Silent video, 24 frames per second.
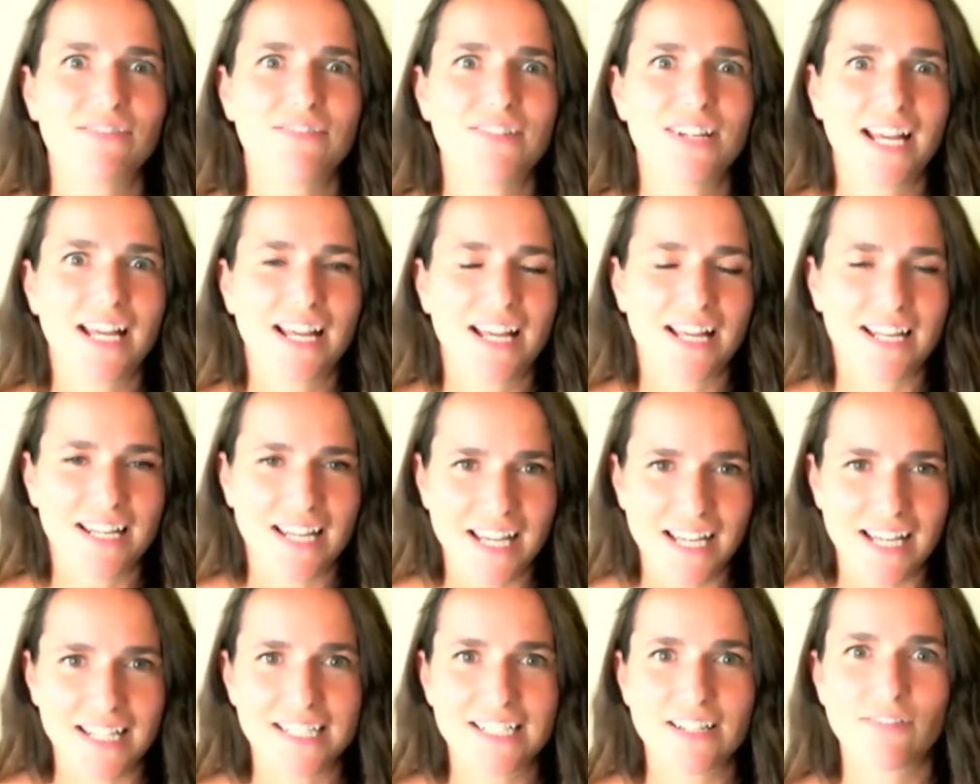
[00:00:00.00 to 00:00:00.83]
of neg-
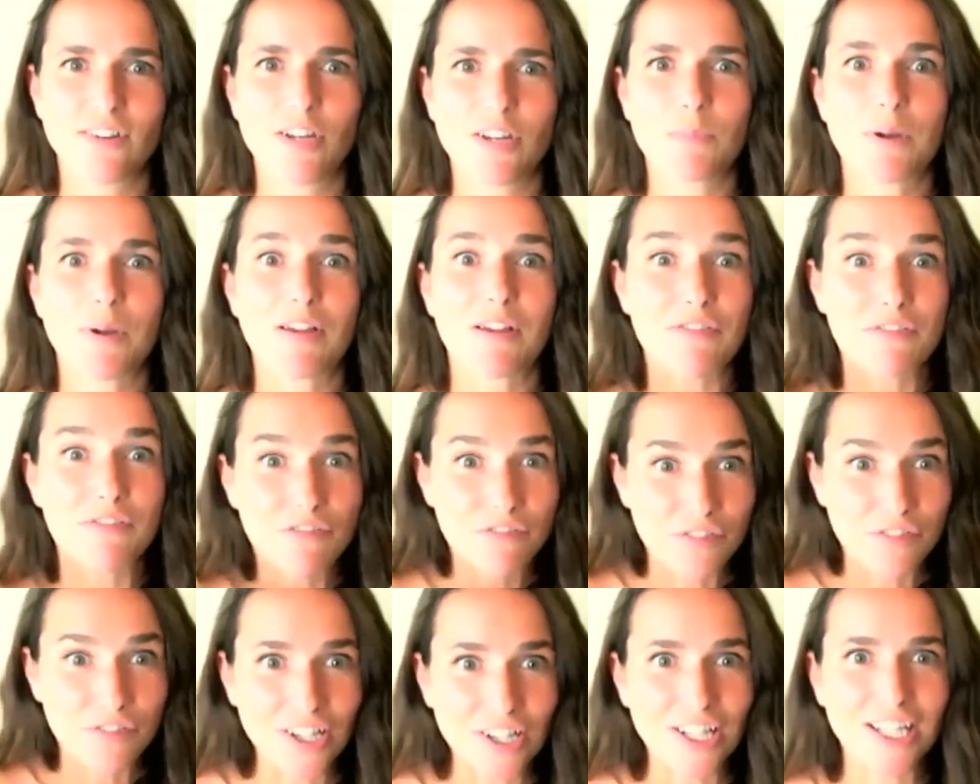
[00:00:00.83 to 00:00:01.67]
negativity by
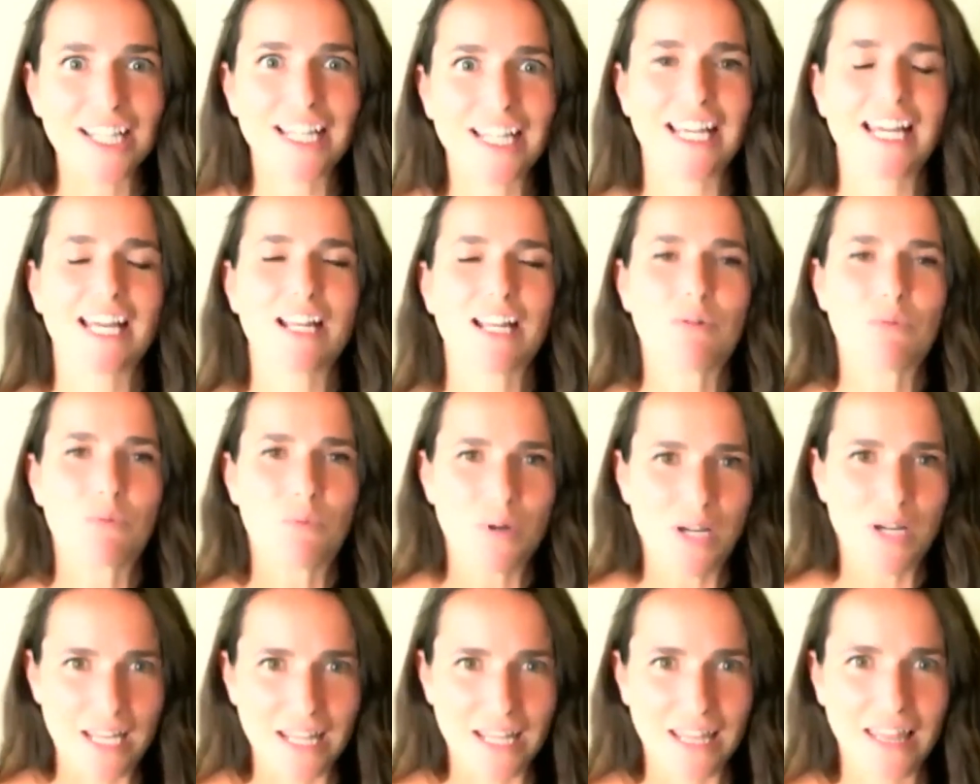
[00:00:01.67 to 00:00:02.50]
filling it
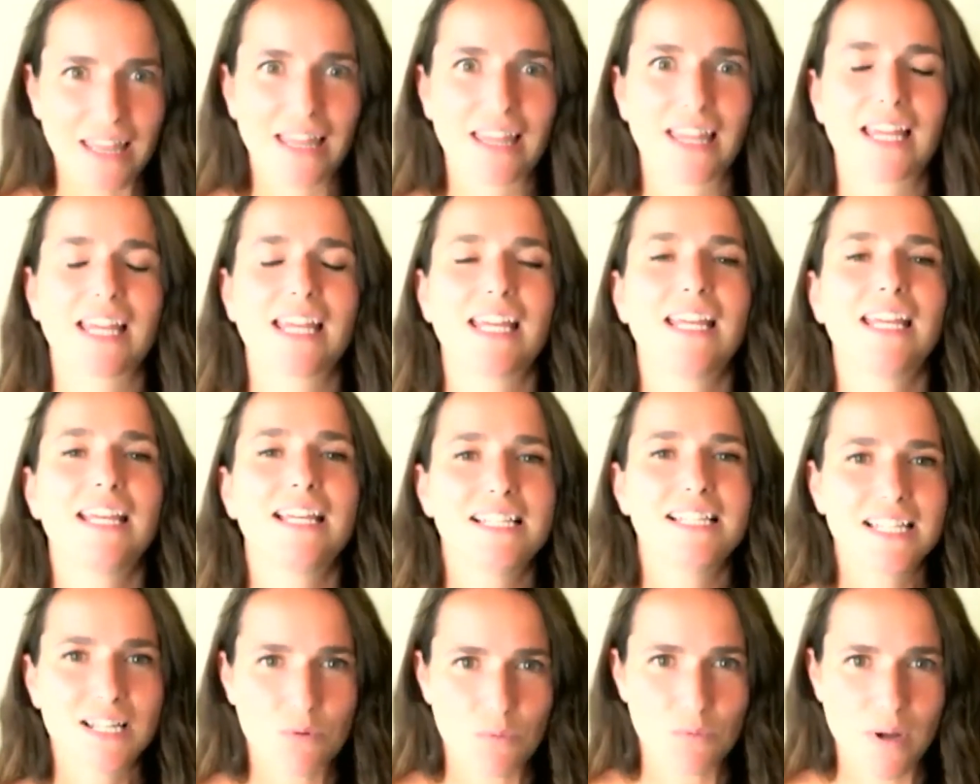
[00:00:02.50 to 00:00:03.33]
with
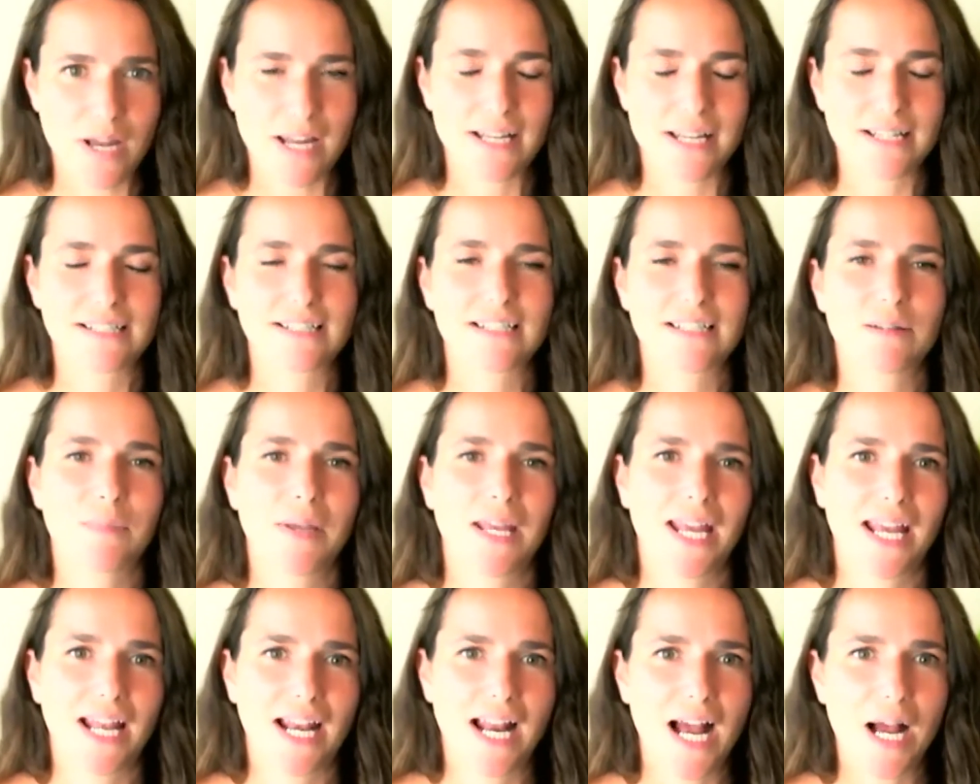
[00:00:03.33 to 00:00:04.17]
easy ways to
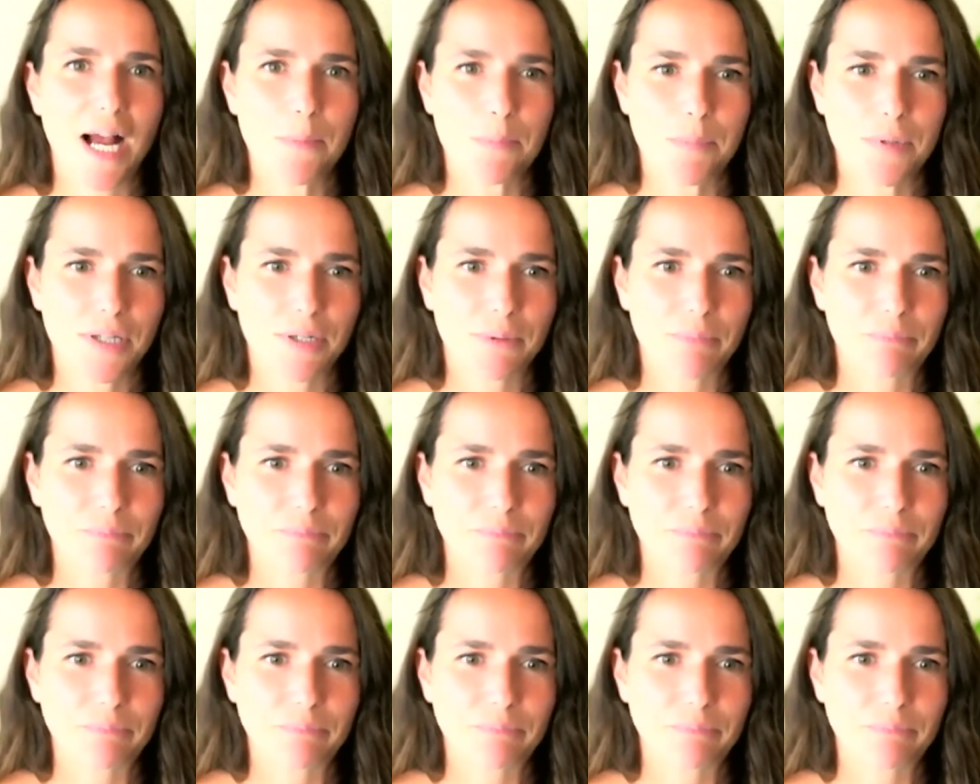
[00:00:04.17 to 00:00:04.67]
make it happen.